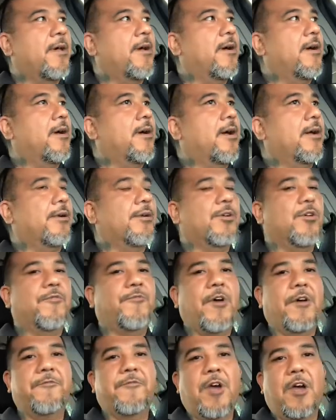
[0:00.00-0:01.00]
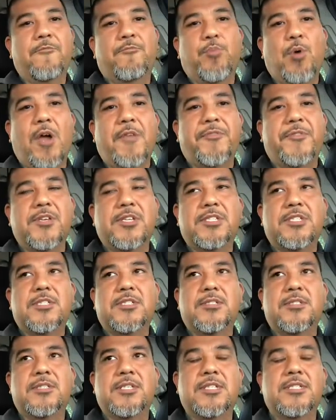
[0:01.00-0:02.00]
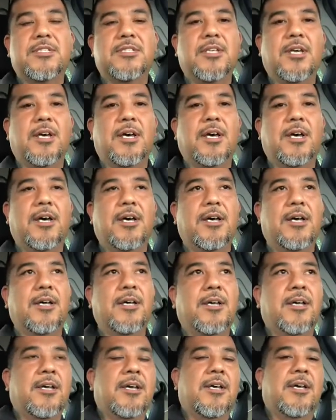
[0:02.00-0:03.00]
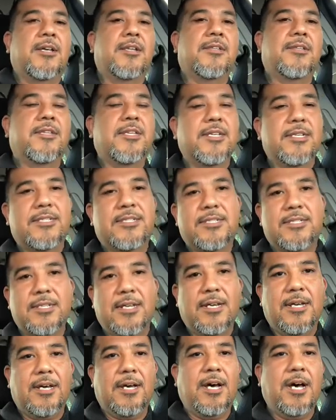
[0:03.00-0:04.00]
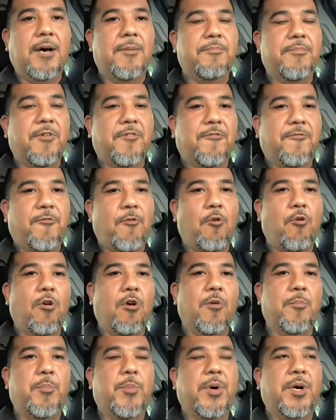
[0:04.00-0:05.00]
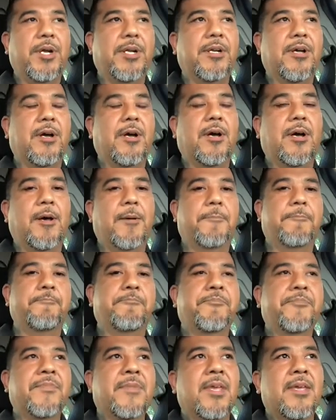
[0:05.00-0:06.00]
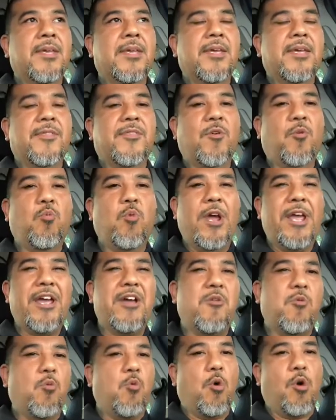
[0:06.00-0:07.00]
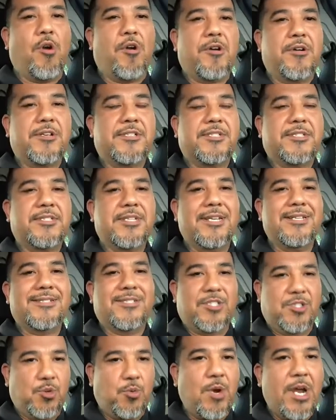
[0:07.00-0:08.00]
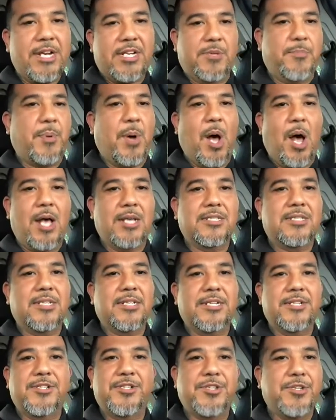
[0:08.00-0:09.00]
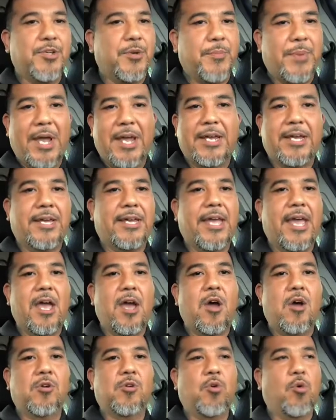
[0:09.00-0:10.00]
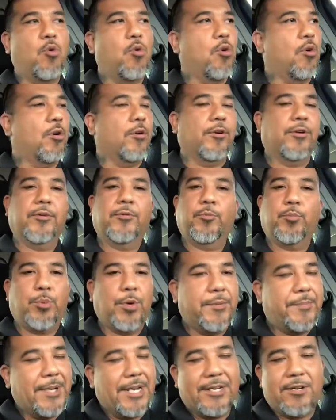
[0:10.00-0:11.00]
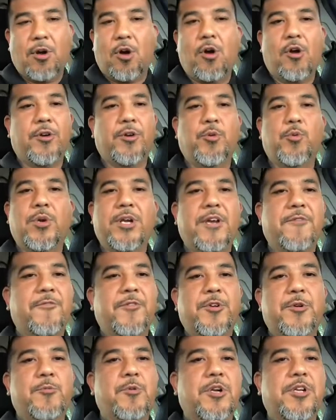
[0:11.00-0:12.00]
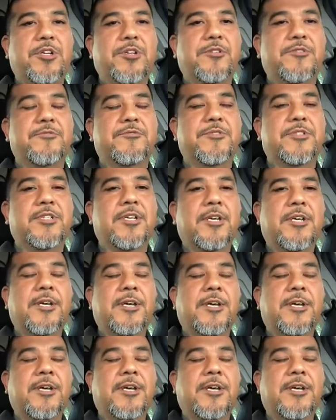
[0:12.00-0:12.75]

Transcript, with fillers: Uh, I don't know if I've, I've brought this this uh, this uh, up before, but um, the way it works, it's direct deposit into your bank account or prepaid card or whatever you want to use.